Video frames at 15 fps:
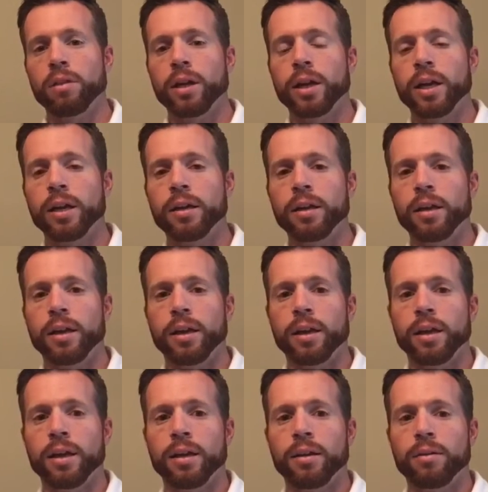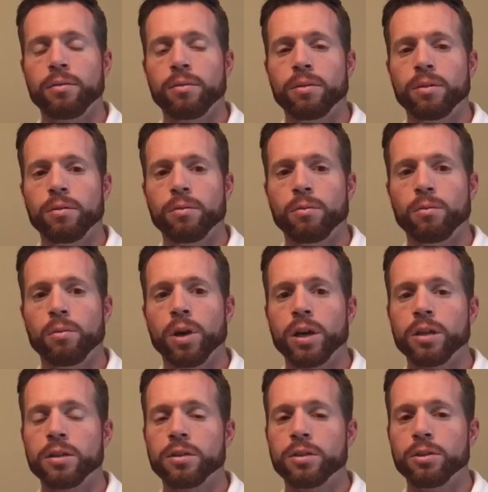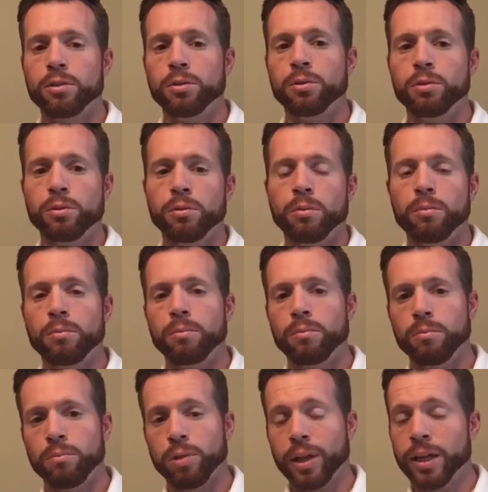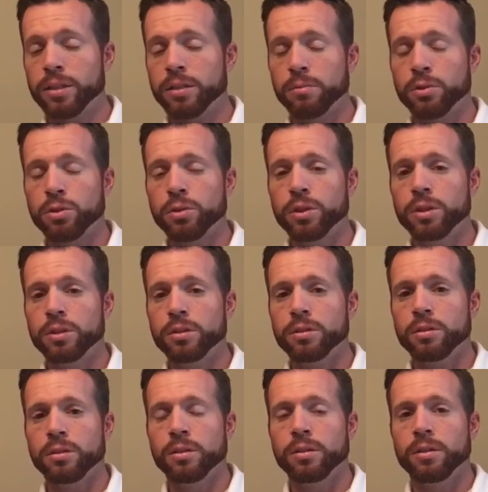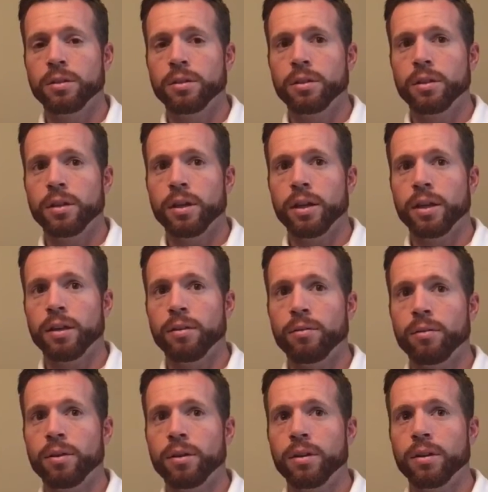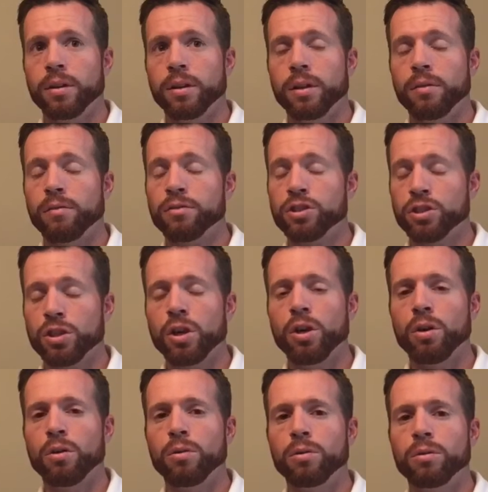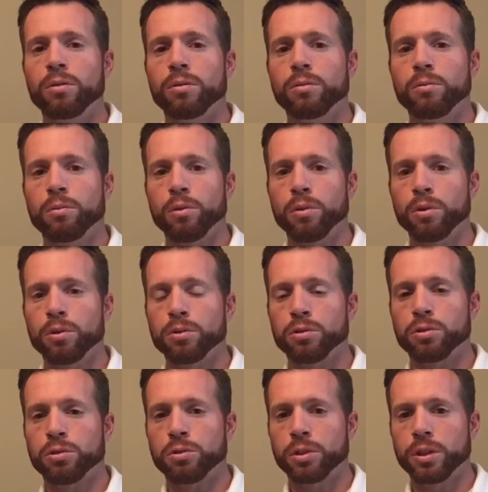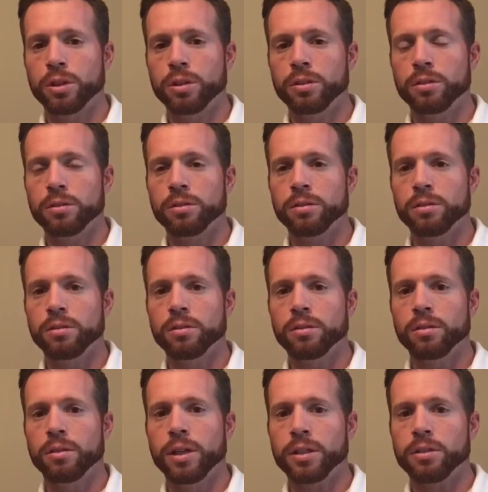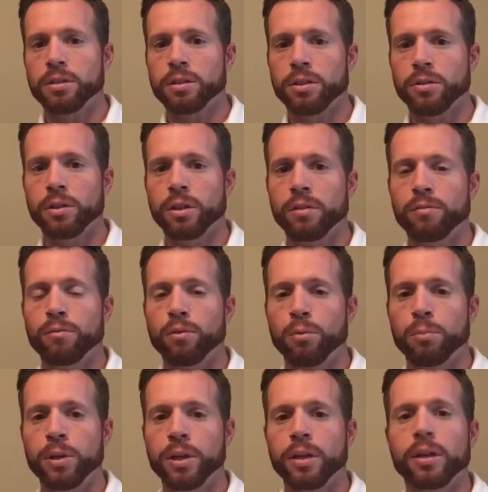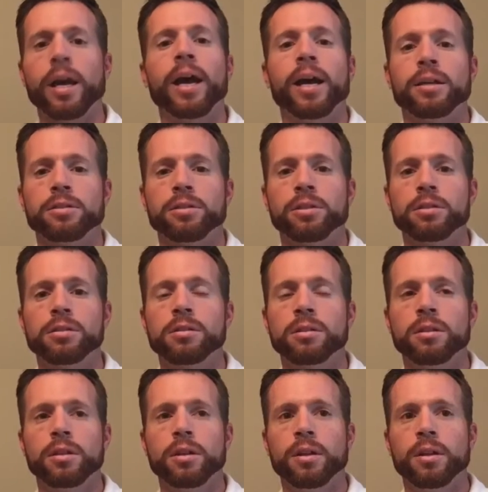of land and wanted to plant some trees? And if so, were those trees necessary for being hazards?